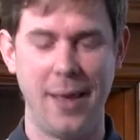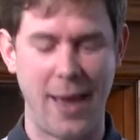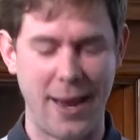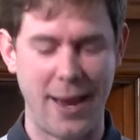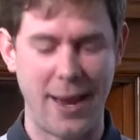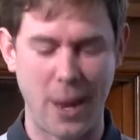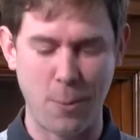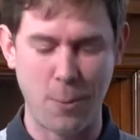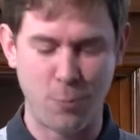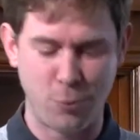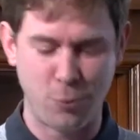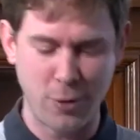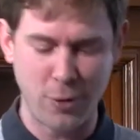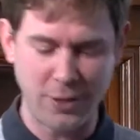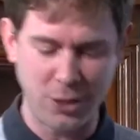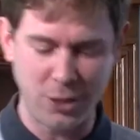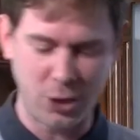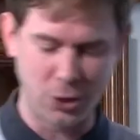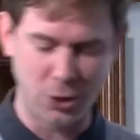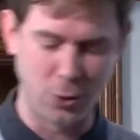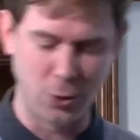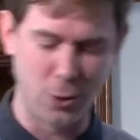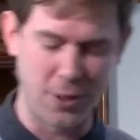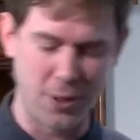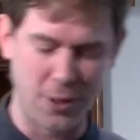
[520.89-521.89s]
And I'm pretty
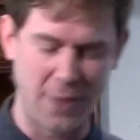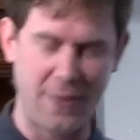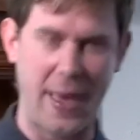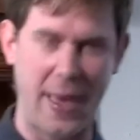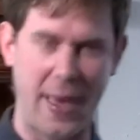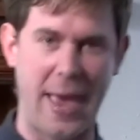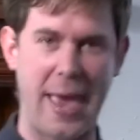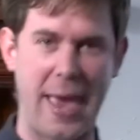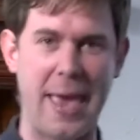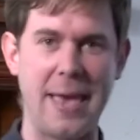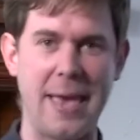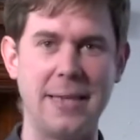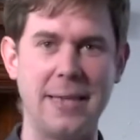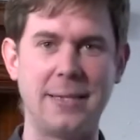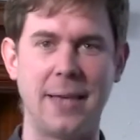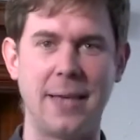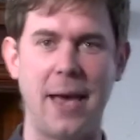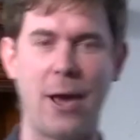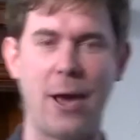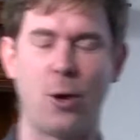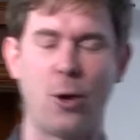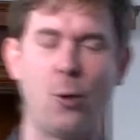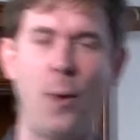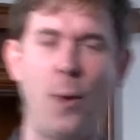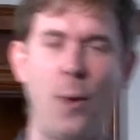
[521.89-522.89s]
sure that is
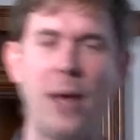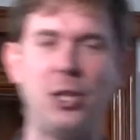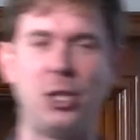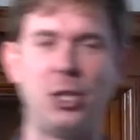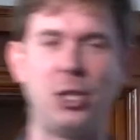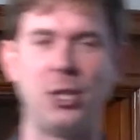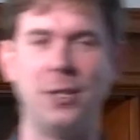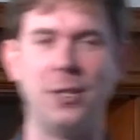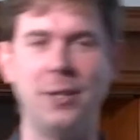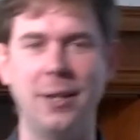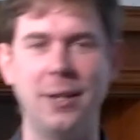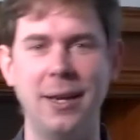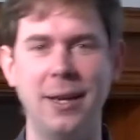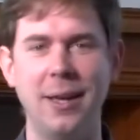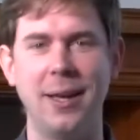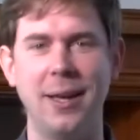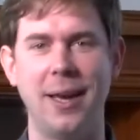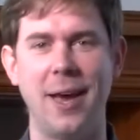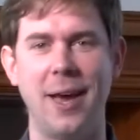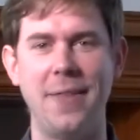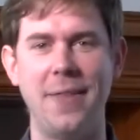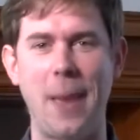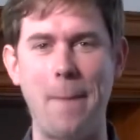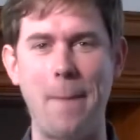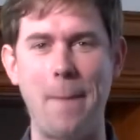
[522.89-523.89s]
a question
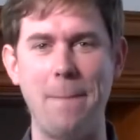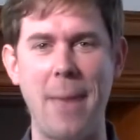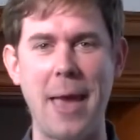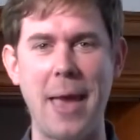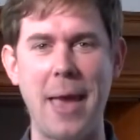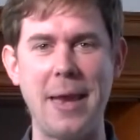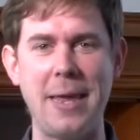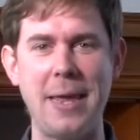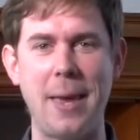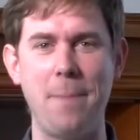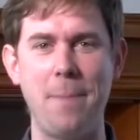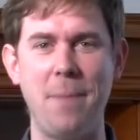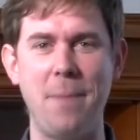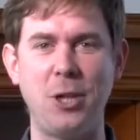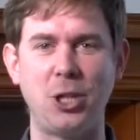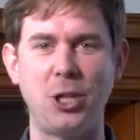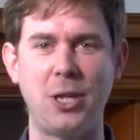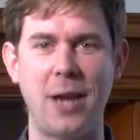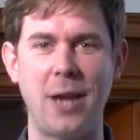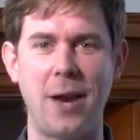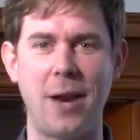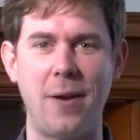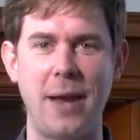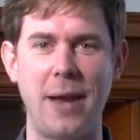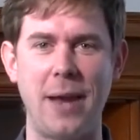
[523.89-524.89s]
that many a
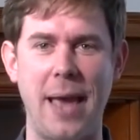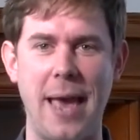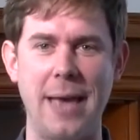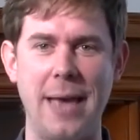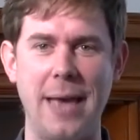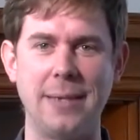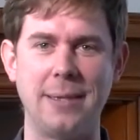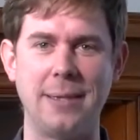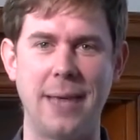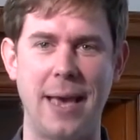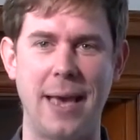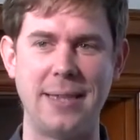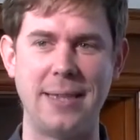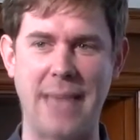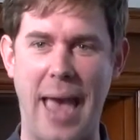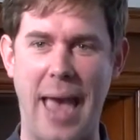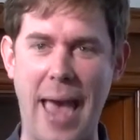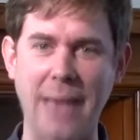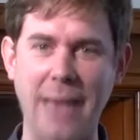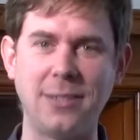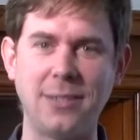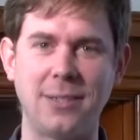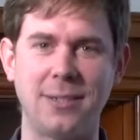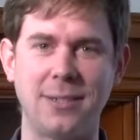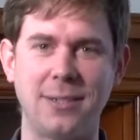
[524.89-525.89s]
missionary has
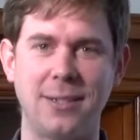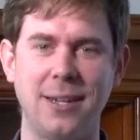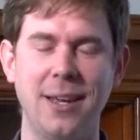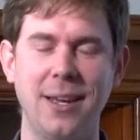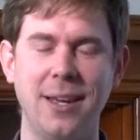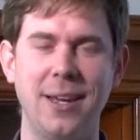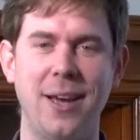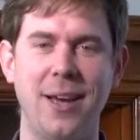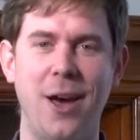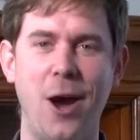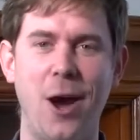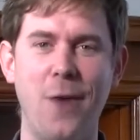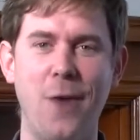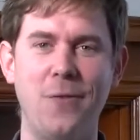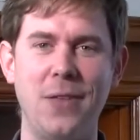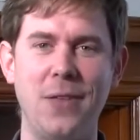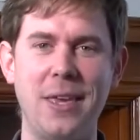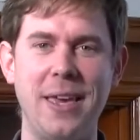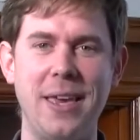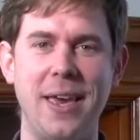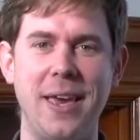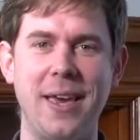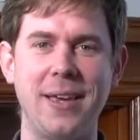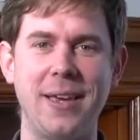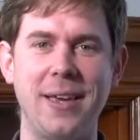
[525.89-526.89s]
asked over the
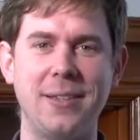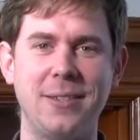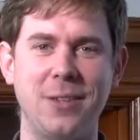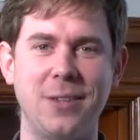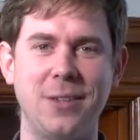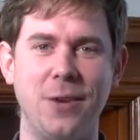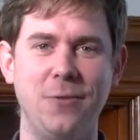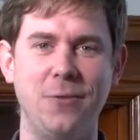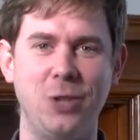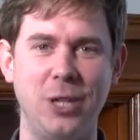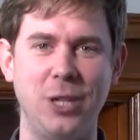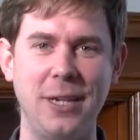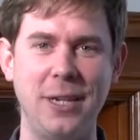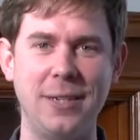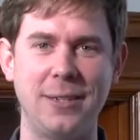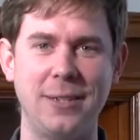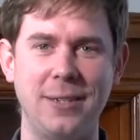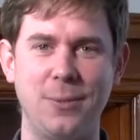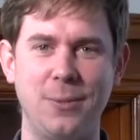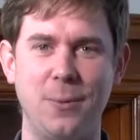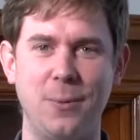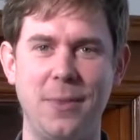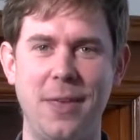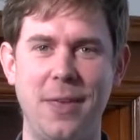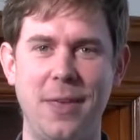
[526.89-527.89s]
years of
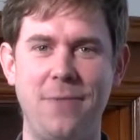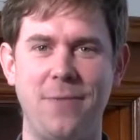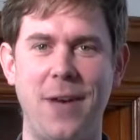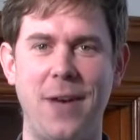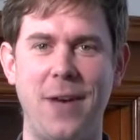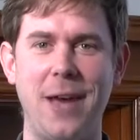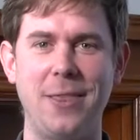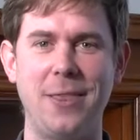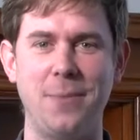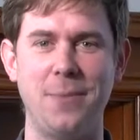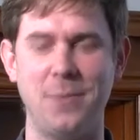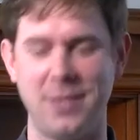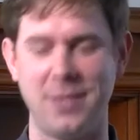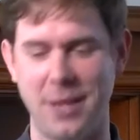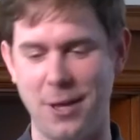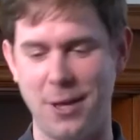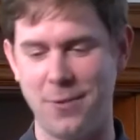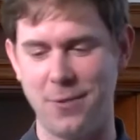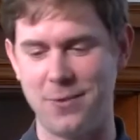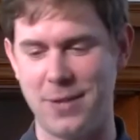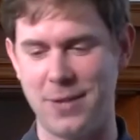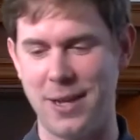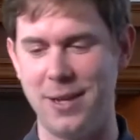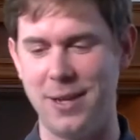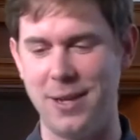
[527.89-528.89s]
Jesus when they find
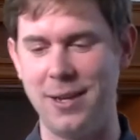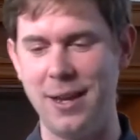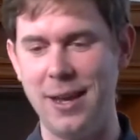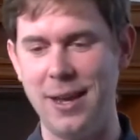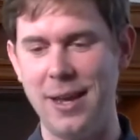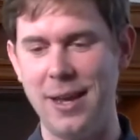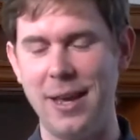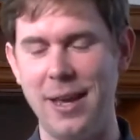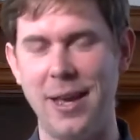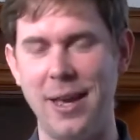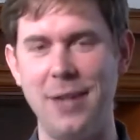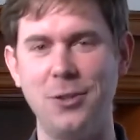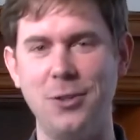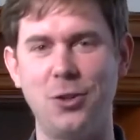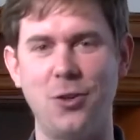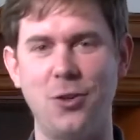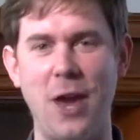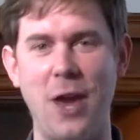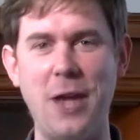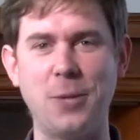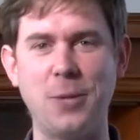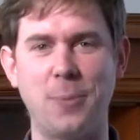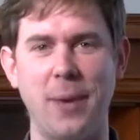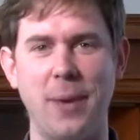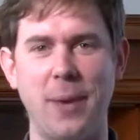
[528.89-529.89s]
themselves in
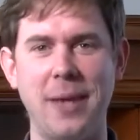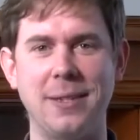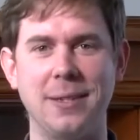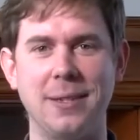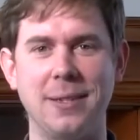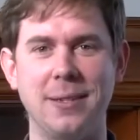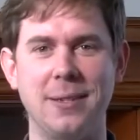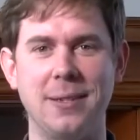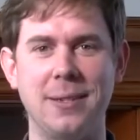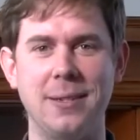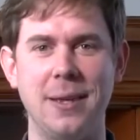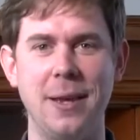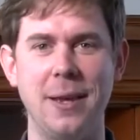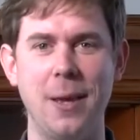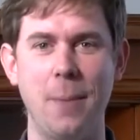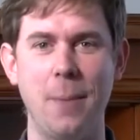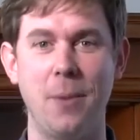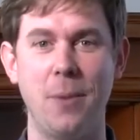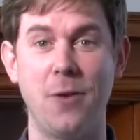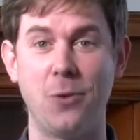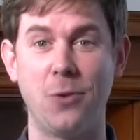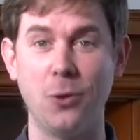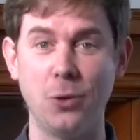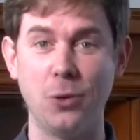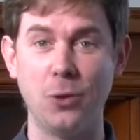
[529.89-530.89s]
strange places.
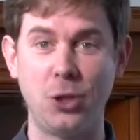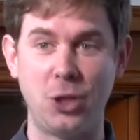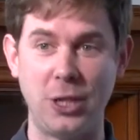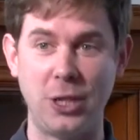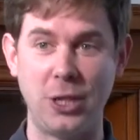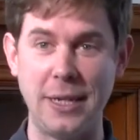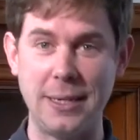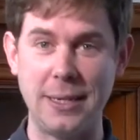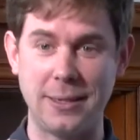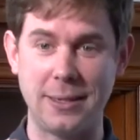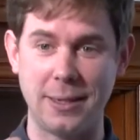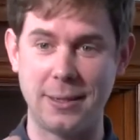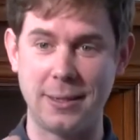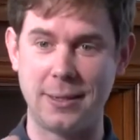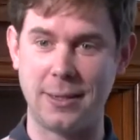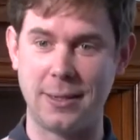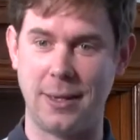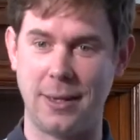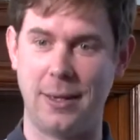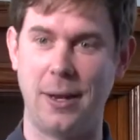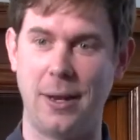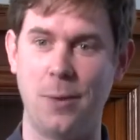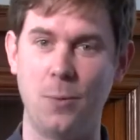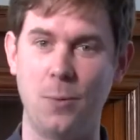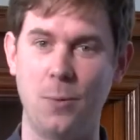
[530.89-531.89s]
But of course, Jesus
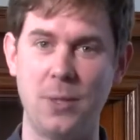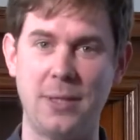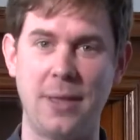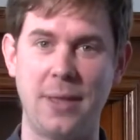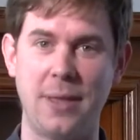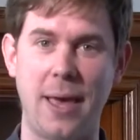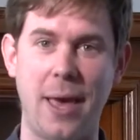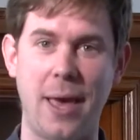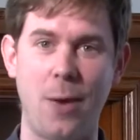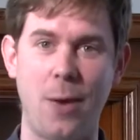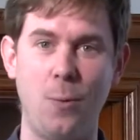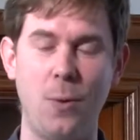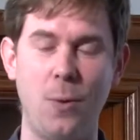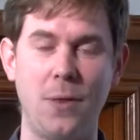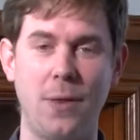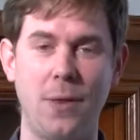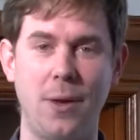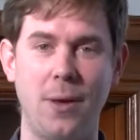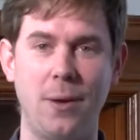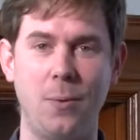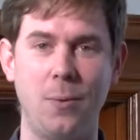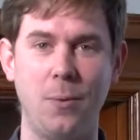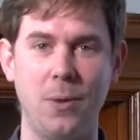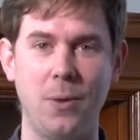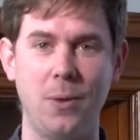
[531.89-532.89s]
was there with
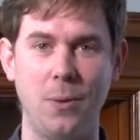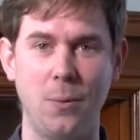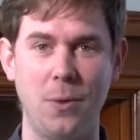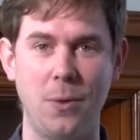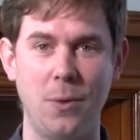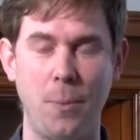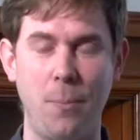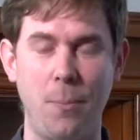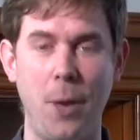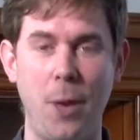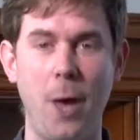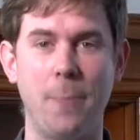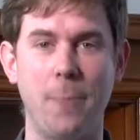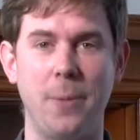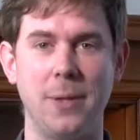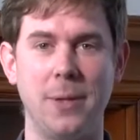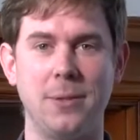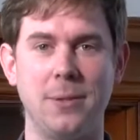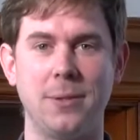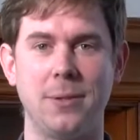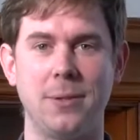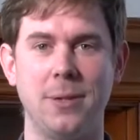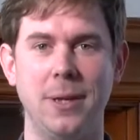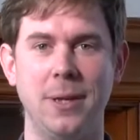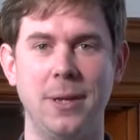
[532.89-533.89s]
a
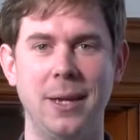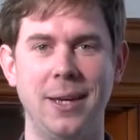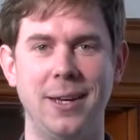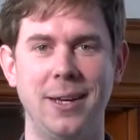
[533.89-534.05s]
purpose.